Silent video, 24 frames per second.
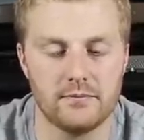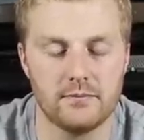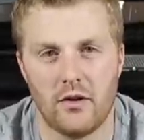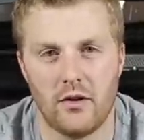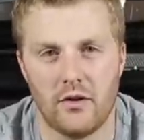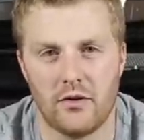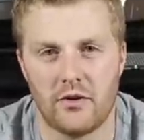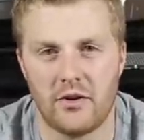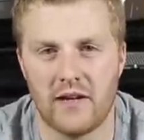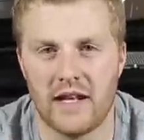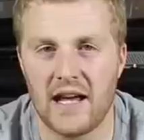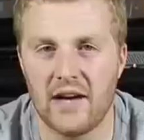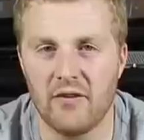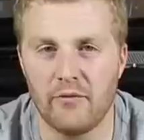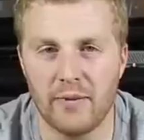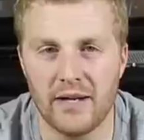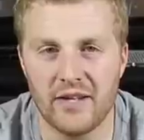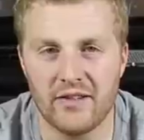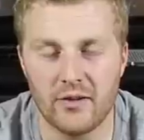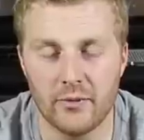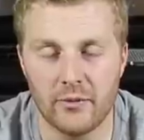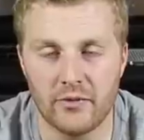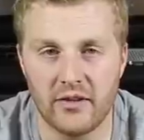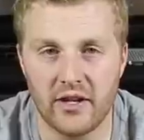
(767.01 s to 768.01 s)
So there have
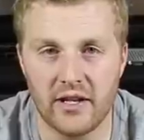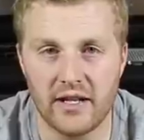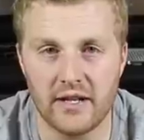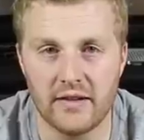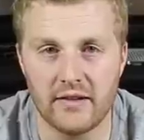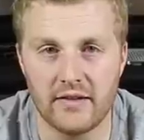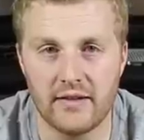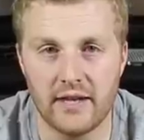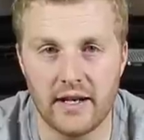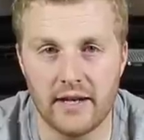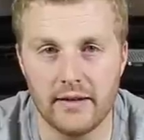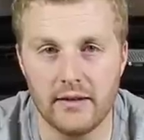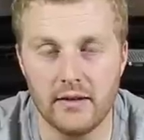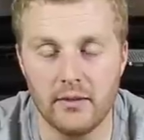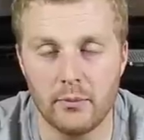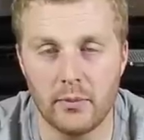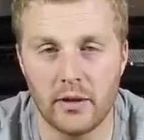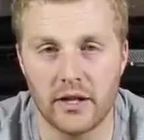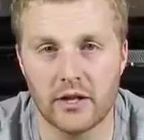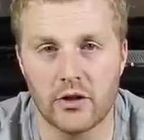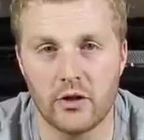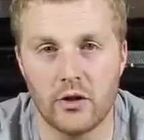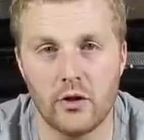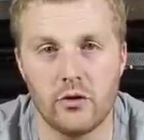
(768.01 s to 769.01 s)
been some studies done
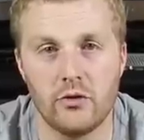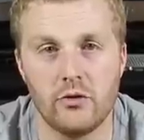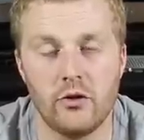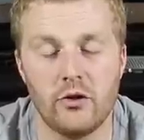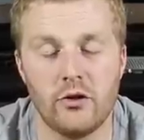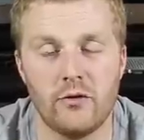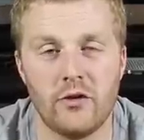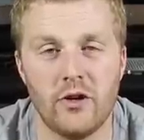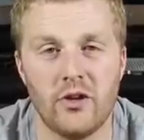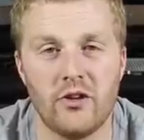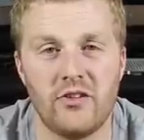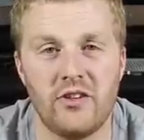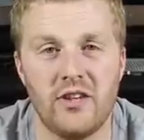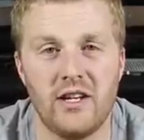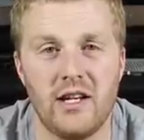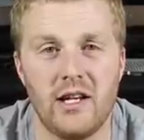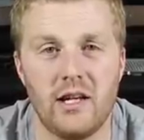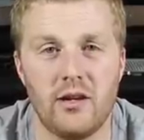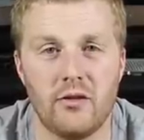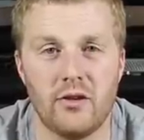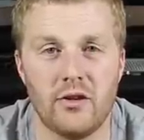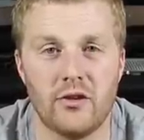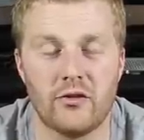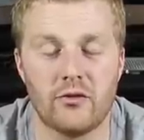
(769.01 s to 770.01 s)
by Curtin University
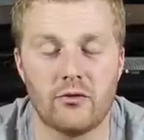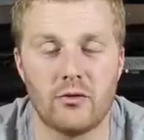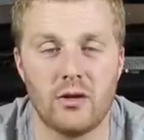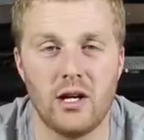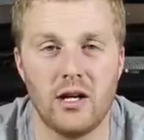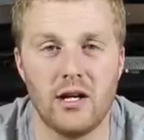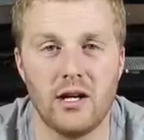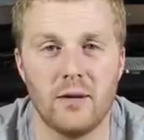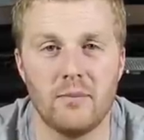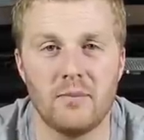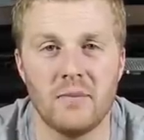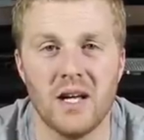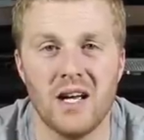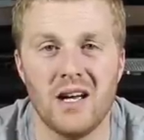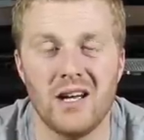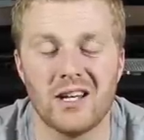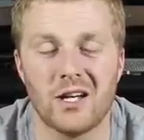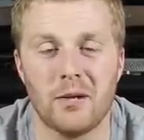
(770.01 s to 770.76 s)
here in Australia